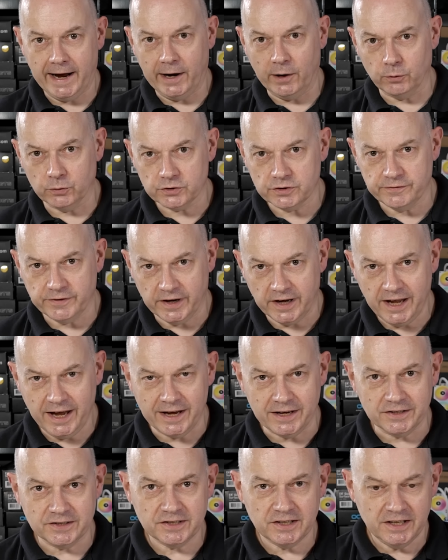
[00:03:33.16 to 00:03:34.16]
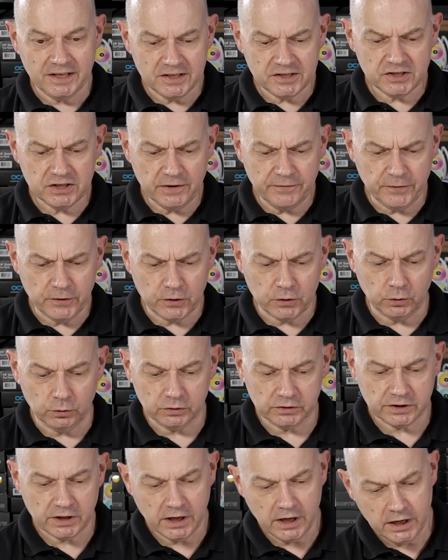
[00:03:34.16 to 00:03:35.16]
out of a case is
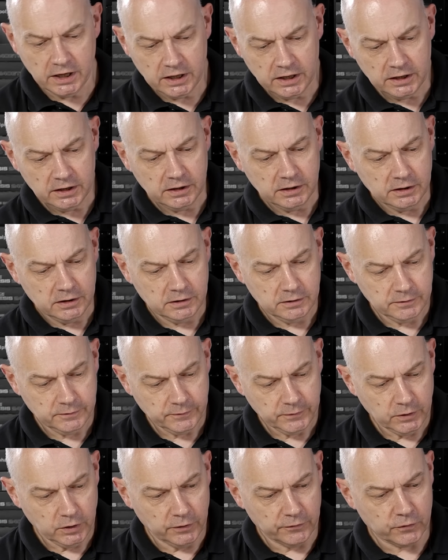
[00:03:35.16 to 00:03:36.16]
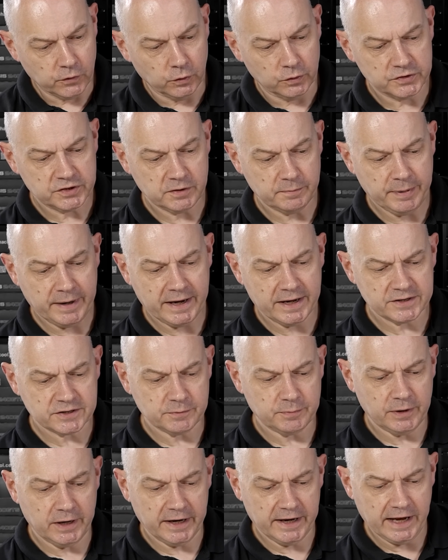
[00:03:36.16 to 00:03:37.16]
difficult. Of course, the power
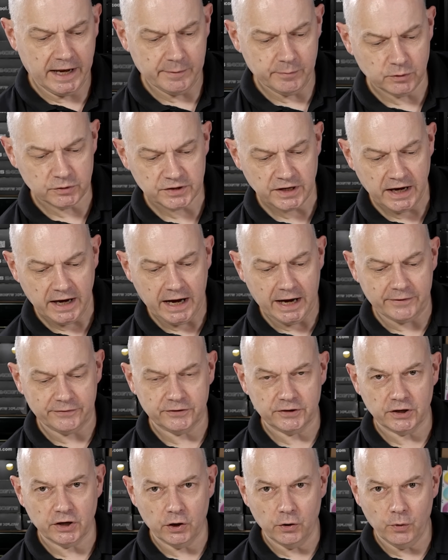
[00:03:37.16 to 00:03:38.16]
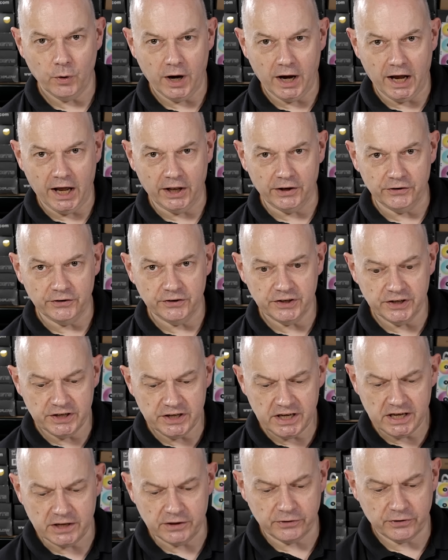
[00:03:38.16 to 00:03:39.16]
supply cables have to go
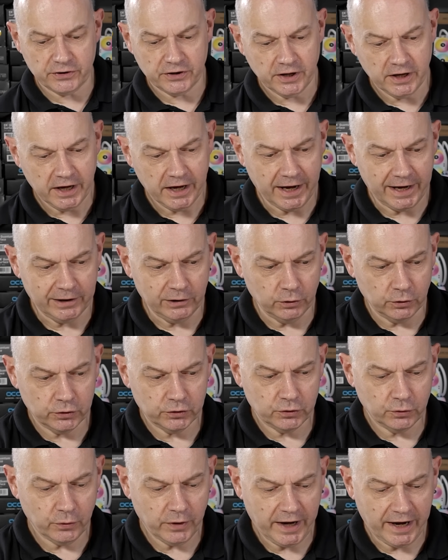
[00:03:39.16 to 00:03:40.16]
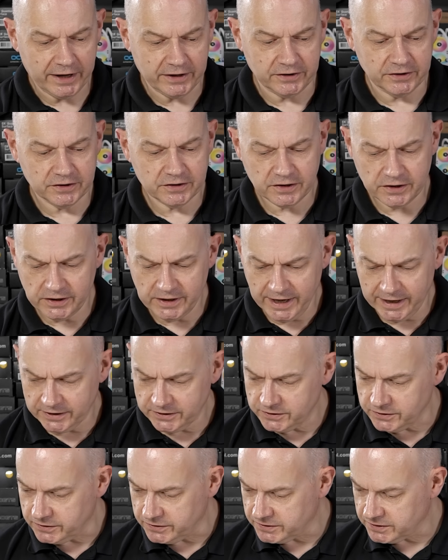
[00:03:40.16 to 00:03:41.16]
underneath and look at all the headers and
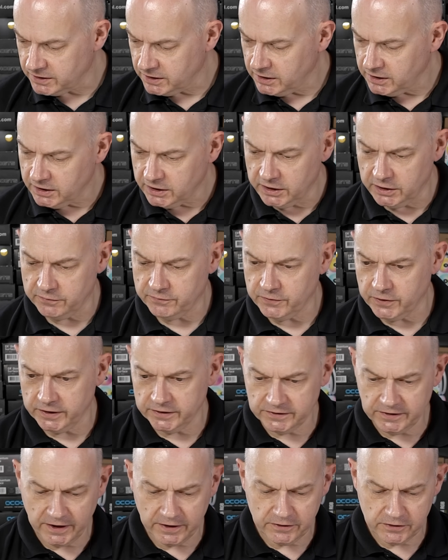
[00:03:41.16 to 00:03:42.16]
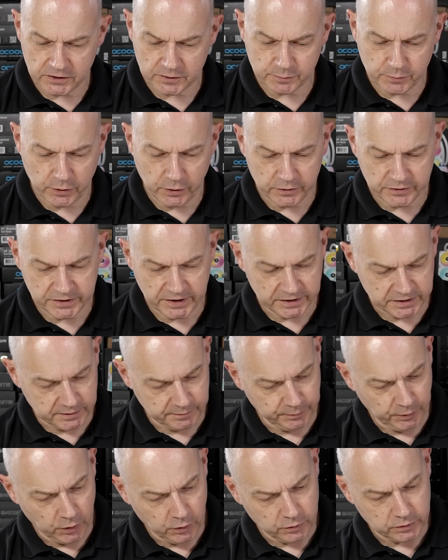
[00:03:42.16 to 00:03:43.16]
connectors if I take this processor
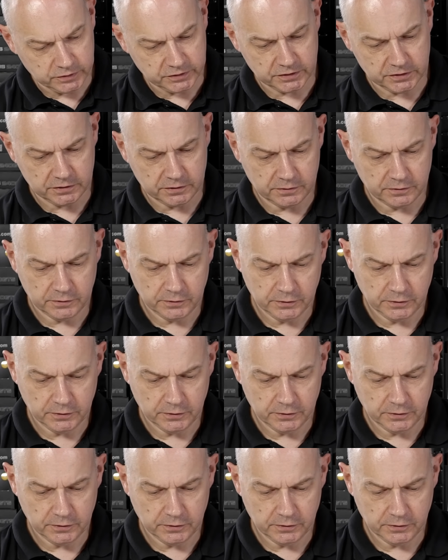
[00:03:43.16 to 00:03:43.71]
box